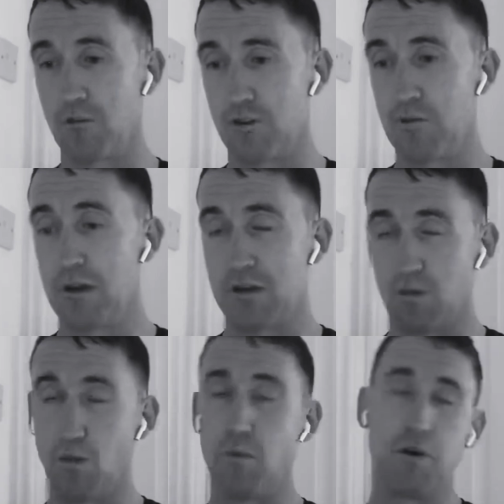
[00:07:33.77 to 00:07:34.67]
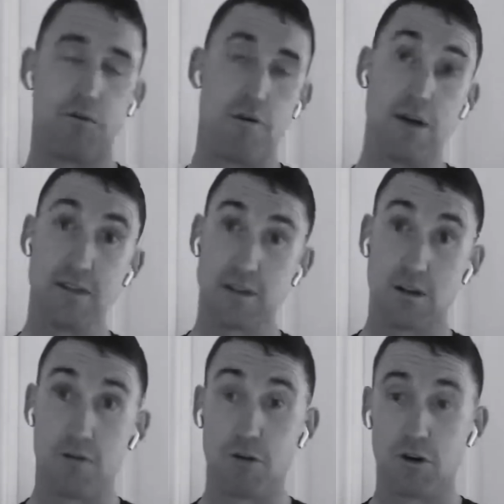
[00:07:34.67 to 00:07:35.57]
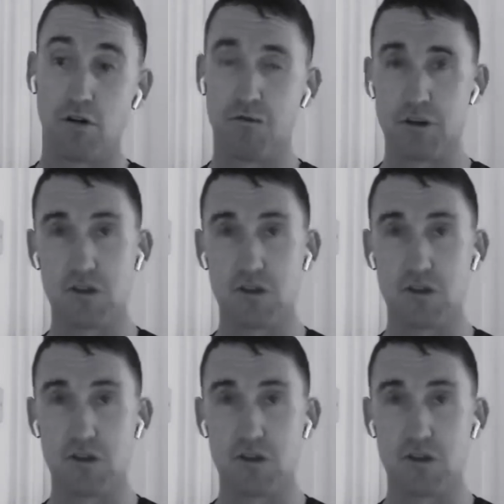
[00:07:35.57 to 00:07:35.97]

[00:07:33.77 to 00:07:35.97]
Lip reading: 3 minutes and 1 minute rest and recovery.